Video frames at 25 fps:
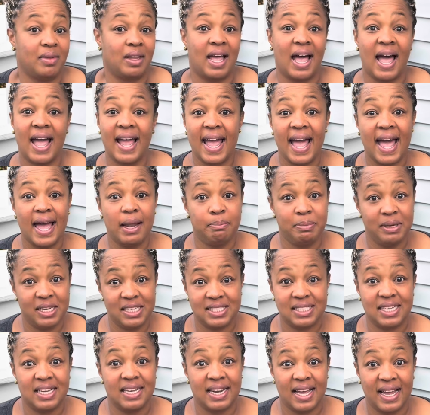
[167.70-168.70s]
I had
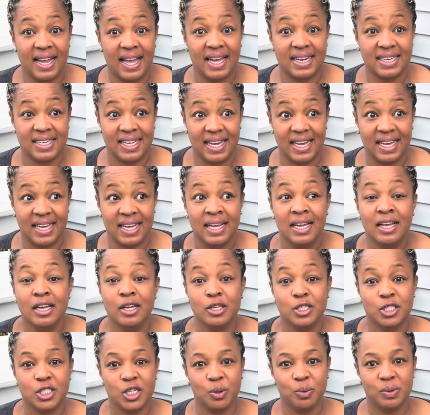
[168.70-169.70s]
pizza and I had cake.
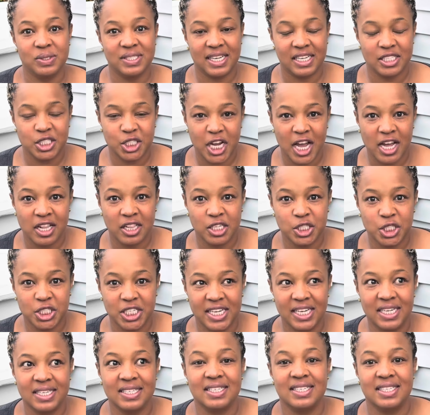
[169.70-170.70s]
So was that
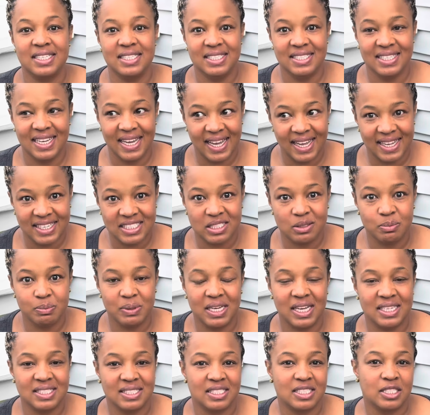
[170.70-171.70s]
challenging? Yes,
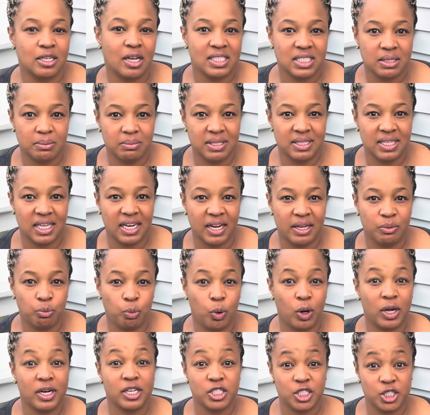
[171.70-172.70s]
because it's not something that I
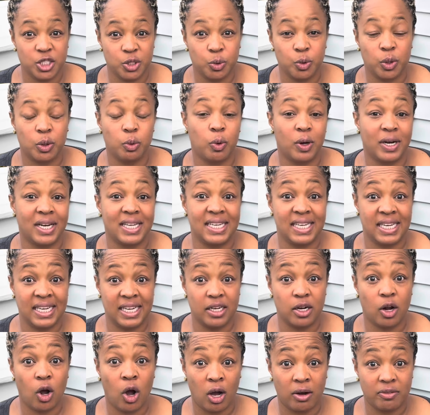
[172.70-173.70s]
want to do or want to eat
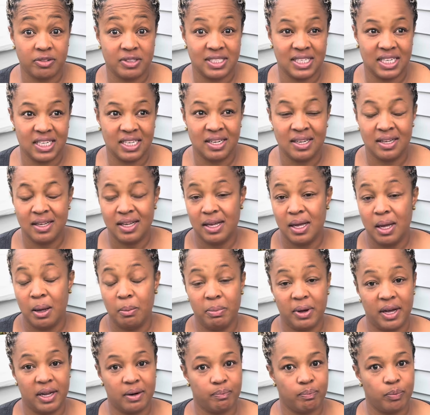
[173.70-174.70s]
often,
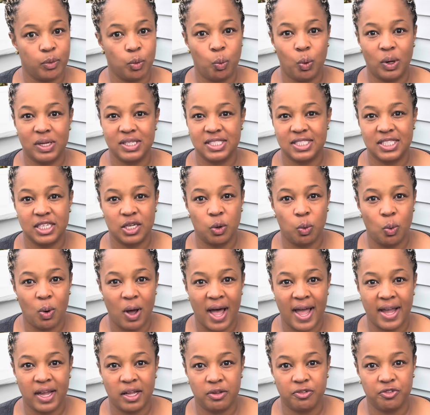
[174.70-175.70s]
but once in a
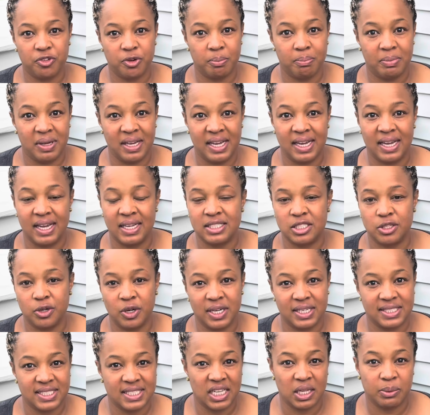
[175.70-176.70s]
while for me and during
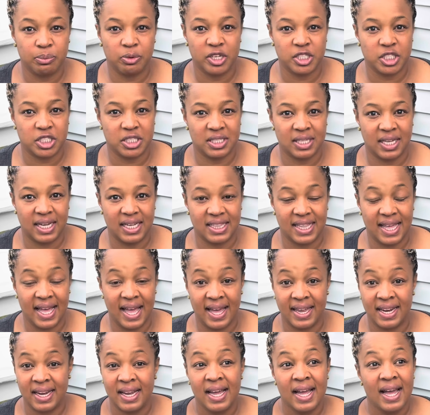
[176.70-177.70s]
a celebration like
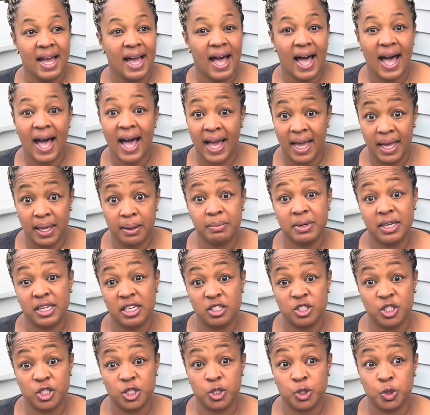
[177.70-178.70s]
that, I am going
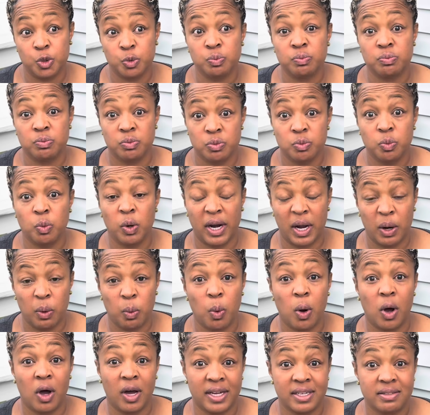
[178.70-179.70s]
to do what I
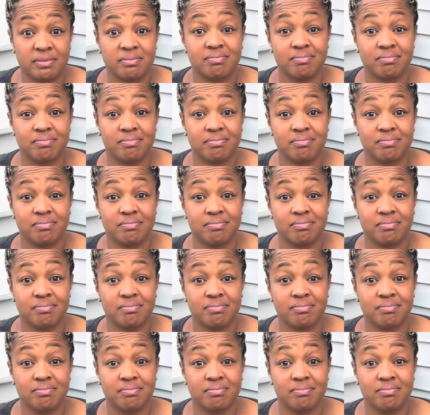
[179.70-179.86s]
want.